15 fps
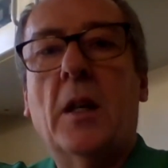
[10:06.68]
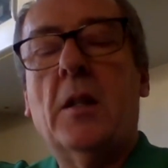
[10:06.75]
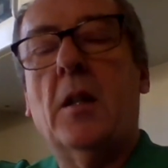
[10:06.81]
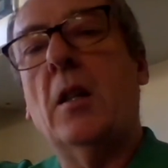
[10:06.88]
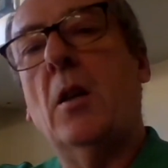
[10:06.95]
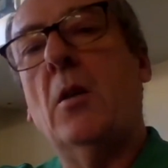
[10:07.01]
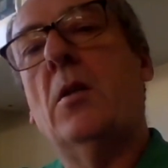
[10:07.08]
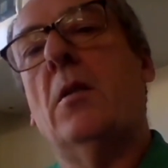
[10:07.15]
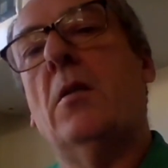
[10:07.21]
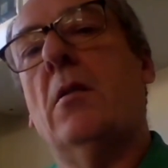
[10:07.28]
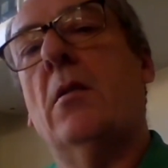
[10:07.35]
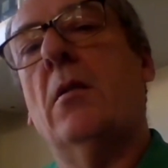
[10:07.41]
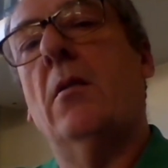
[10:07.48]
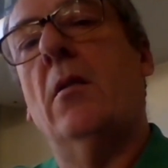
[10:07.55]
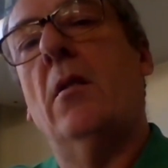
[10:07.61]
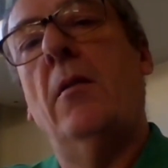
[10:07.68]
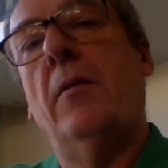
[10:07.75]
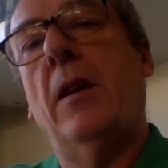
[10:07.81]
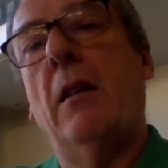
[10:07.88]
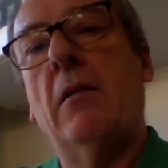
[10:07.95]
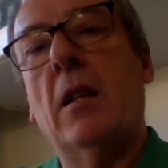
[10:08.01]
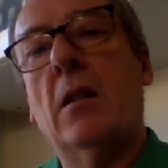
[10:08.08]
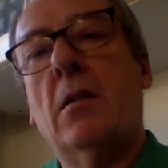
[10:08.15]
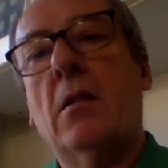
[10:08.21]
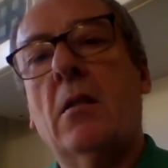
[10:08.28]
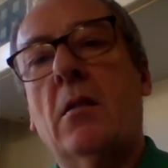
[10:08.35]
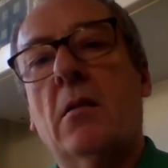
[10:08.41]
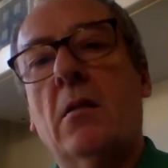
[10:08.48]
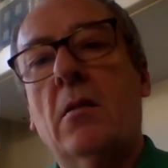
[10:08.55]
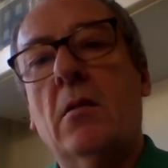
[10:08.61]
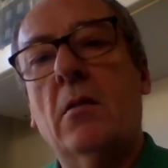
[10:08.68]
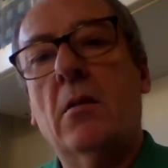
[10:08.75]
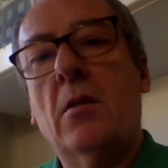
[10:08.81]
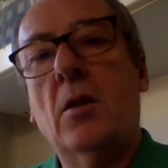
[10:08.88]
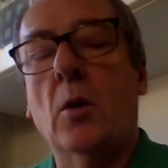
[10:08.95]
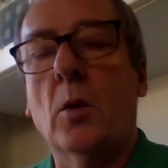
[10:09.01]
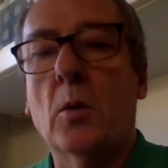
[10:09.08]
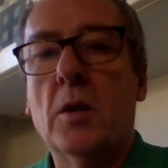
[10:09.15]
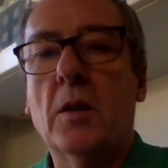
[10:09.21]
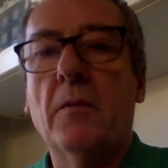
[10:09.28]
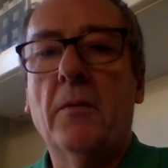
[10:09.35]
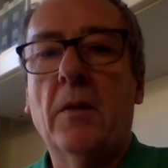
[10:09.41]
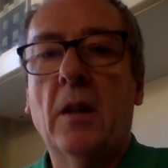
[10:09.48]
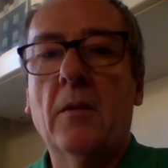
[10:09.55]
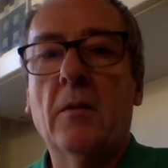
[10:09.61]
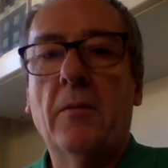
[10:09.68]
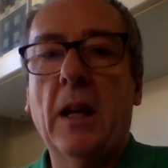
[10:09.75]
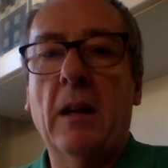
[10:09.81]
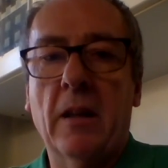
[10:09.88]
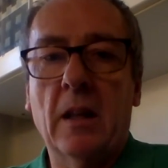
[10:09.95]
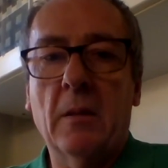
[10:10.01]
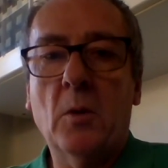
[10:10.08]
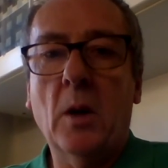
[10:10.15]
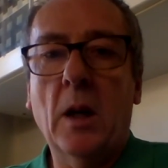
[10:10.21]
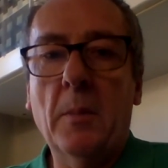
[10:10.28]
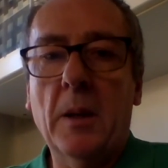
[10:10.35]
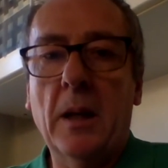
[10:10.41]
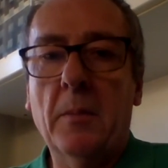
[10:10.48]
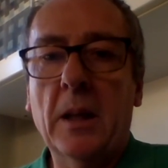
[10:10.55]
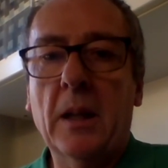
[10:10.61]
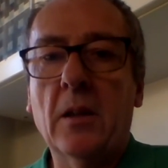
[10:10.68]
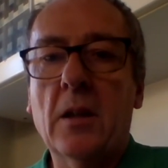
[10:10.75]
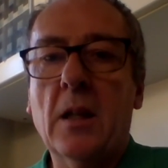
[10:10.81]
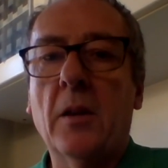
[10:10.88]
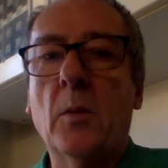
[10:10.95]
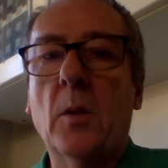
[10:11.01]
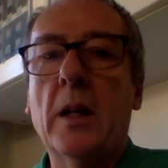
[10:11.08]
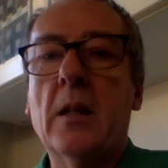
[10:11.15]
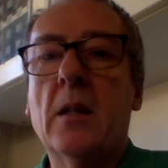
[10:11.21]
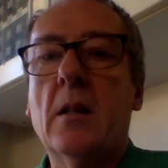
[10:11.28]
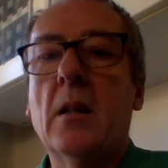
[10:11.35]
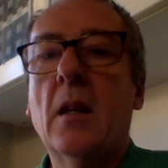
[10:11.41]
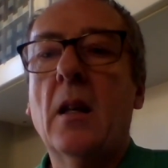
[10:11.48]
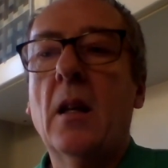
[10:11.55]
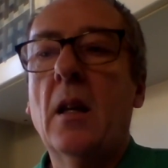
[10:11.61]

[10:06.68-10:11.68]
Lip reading: use various tools and vary them quite a bit, because otherwise